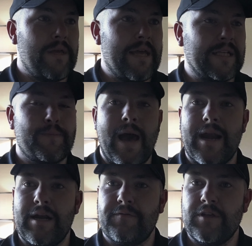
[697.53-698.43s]
it is
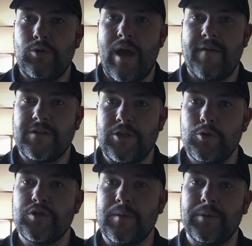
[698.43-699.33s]
bad enough that you have to
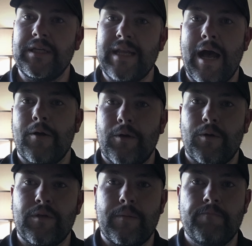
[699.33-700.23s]
use the B.L.E.E.D
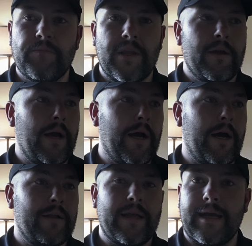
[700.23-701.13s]
algorithm,
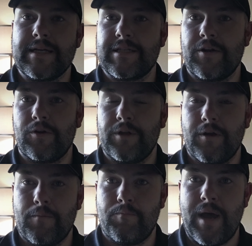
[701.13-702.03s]
like I said
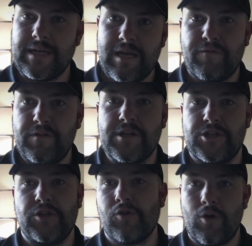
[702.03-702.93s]
earlier, by
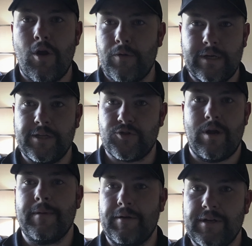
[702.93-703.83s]
definition, you're already in
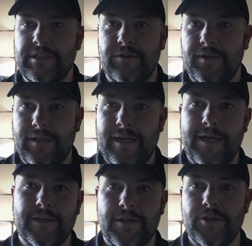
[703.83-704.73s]
trauma criteria
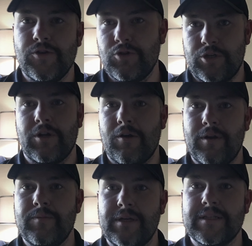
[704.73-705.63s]
land. You should
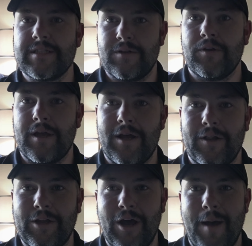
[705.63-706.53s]
already be considering a
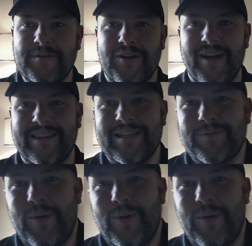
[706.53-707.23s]
helicopter at this